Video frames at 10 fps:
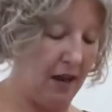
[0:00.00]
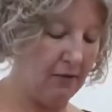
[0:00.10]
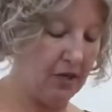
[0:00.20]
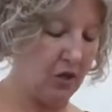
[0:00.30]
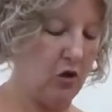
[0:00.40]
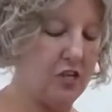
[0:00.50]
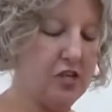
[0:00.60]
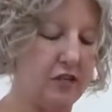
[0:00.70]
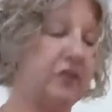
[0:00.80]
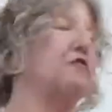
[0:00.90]
I'm going to crunch
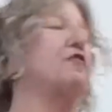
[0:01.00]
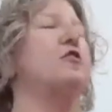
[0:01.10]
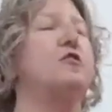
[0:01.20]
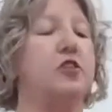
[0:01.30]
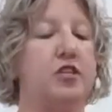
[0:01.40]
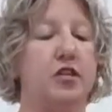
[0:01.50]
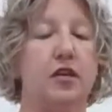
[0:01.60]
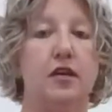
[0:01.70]
it a little first.